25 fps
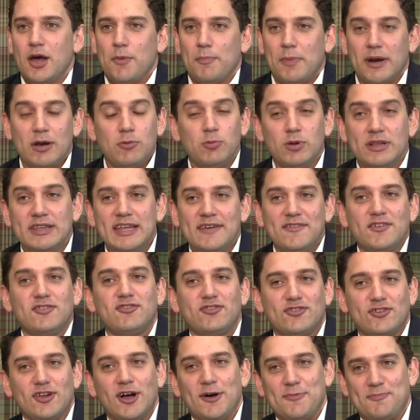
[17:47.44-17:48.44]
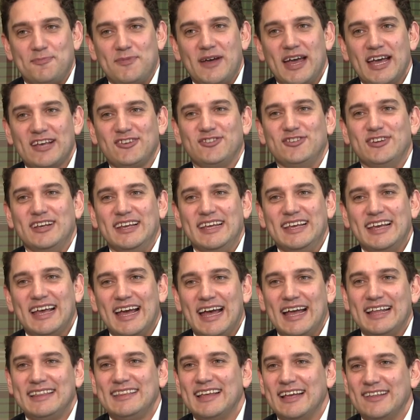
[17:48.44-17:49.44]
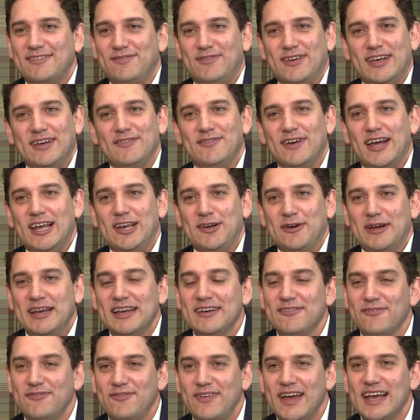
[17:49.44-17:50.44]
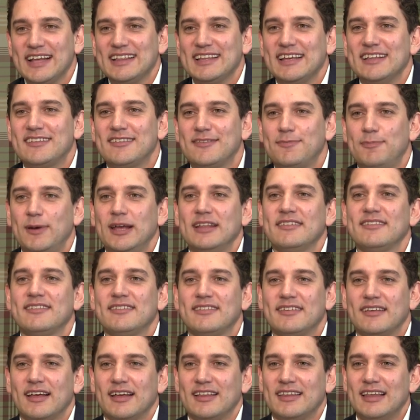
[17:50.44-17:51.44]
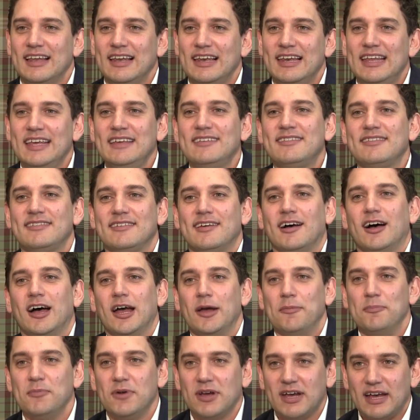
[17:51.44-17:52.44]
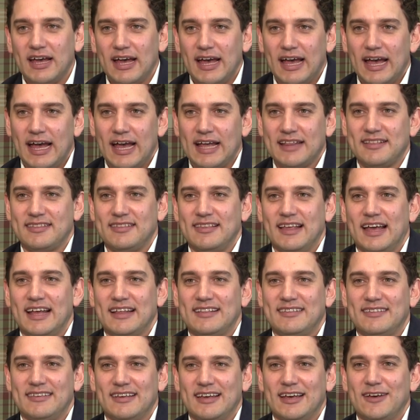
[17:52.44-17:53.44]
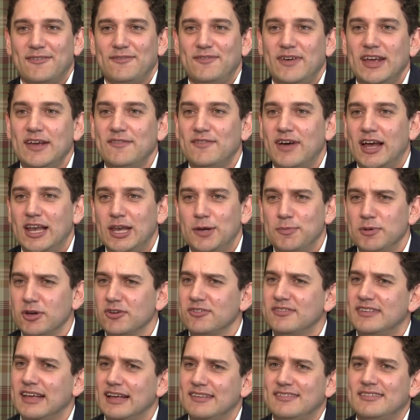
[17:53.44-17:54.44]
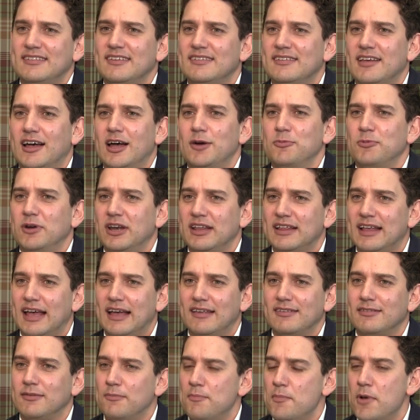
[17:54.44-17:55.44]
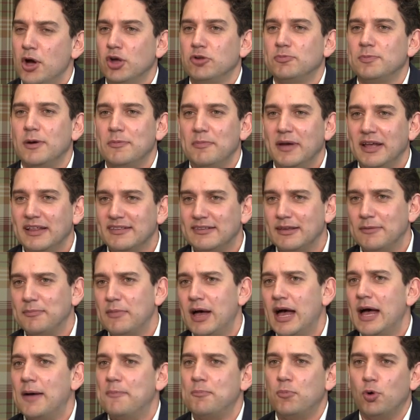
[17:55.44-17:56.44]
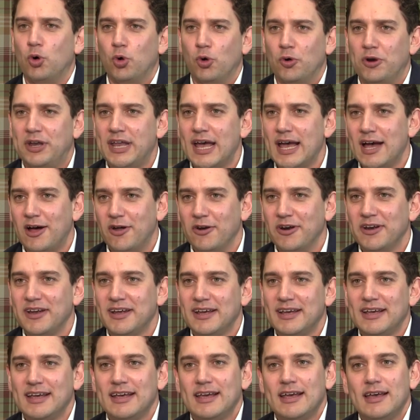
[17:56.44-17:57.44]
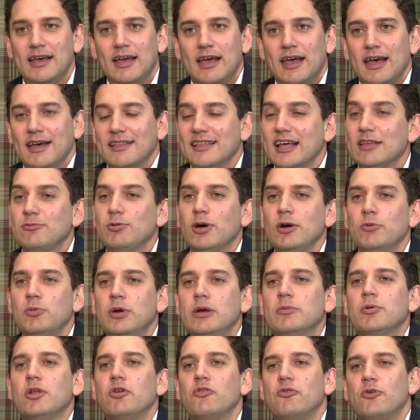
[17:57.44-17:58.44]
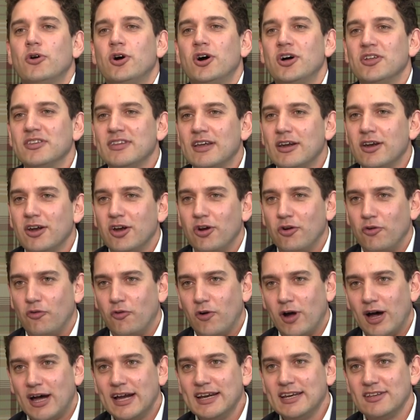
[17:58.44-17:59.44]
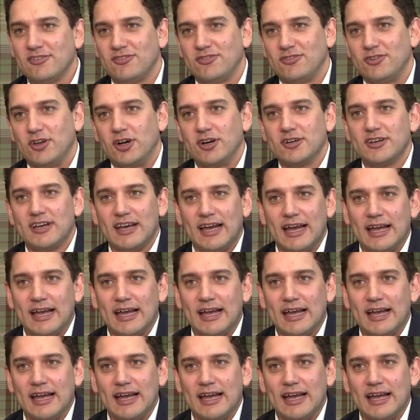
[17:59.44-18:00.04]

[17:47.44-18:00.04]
But it will never stop actually at that fair value. And in fact, it spends the least time at that fair value because that's the time when it has the most momentum up or down. That's why we will rather ride a stock